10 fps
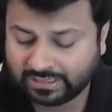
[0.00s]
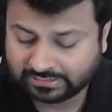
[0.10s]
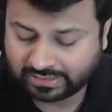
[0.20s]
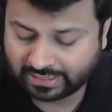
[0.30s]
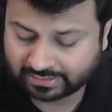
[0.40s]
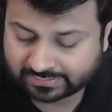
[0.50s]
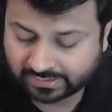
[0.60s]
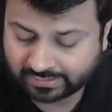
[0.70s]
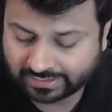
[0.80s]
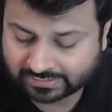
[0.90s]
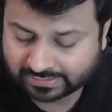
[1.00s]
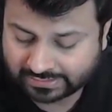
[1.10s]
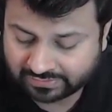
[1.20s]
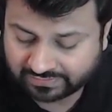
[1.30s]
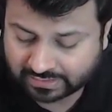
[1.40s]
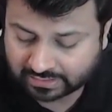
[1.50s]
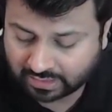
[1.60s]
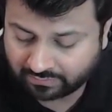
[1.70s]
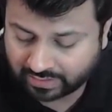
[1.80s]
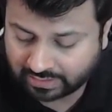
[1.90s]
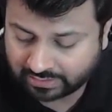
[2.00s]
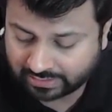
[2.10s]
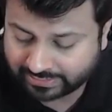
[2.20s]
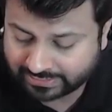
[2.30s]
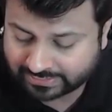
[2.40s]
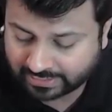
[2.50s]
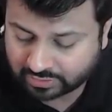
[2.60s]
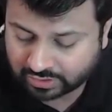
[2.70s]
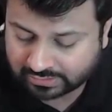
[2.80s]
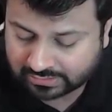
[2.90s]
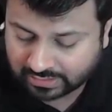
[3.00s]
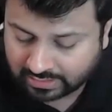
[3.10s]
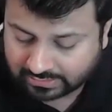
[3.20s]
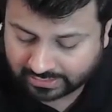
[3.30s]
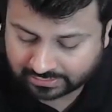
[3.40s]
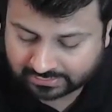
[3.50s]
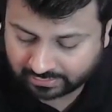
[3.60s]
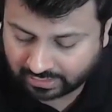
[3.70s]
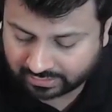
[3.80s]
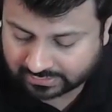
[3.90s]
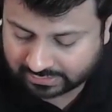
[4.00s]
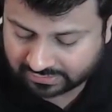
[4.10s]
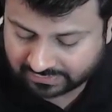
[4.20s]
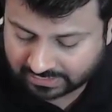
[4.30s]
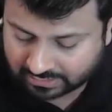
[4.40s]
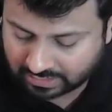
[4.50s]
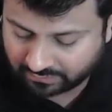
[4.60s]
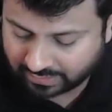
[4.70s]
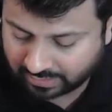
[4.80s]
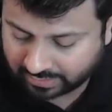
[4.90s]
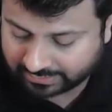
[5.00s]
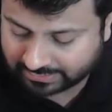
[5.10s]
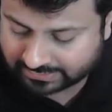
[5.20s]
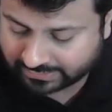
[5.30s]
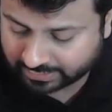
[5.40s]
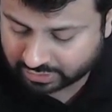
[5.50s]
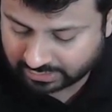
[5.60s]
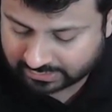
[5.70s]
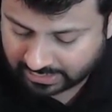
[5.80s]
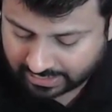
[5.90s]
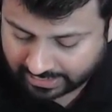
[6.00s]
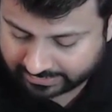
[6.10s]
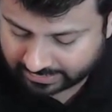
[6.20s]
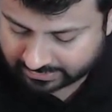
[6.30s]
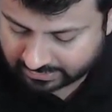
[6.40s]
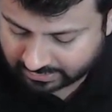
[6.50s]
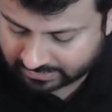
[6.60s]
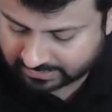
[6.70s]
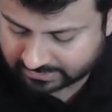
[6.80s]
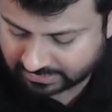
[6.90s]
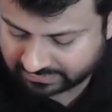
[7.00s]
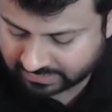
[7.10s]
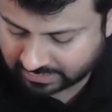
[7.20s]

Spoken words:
There are certain assessees which are covered under these sections. There are certain assessees which are covered under these sections, and there are certain assessees which are